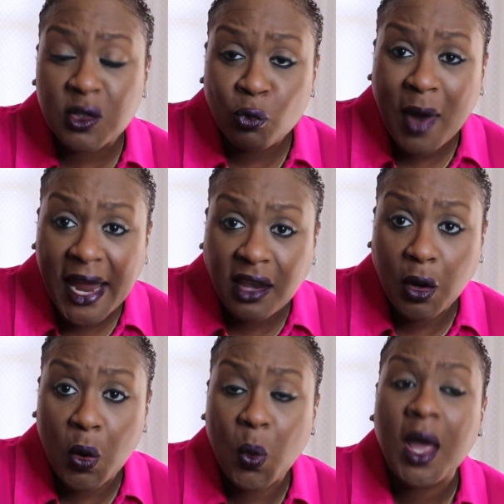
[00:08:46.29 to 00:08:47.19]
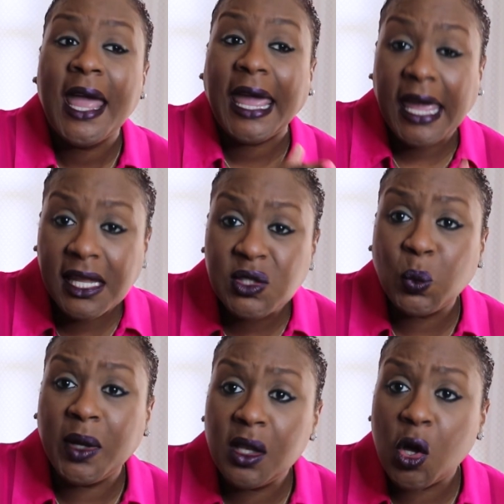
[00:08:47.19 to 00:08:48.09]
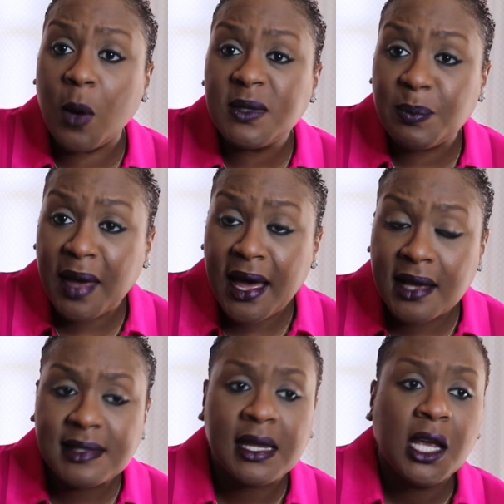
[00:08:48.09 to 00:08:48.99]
right now, it will come to pass.